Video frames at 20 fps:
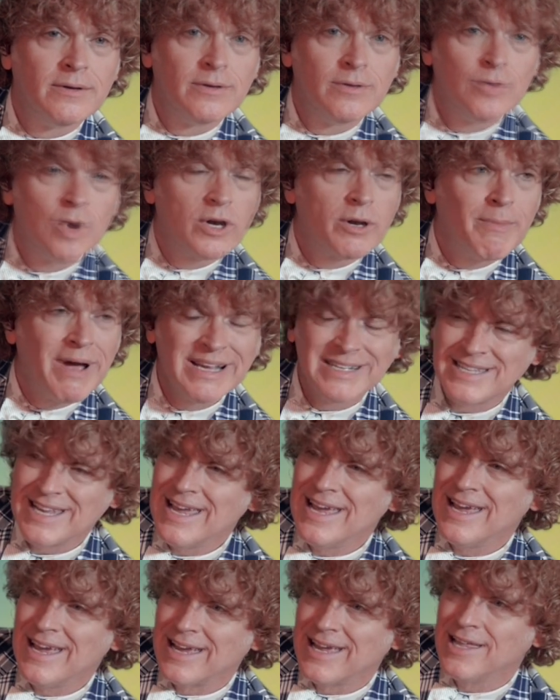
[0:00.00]
what am I
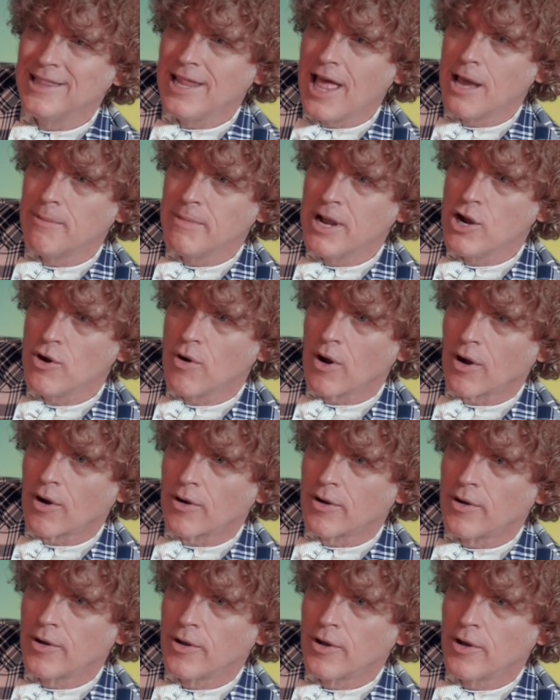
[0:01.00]
seeing in that
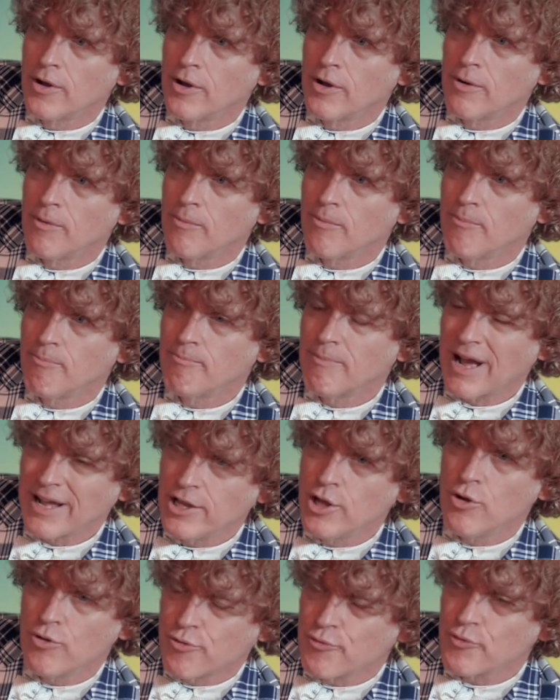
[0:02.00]
mirror my
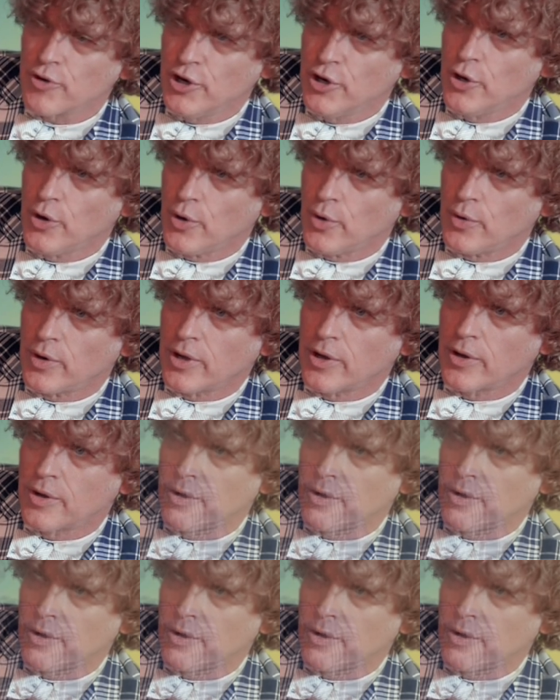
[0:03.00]
youth renewed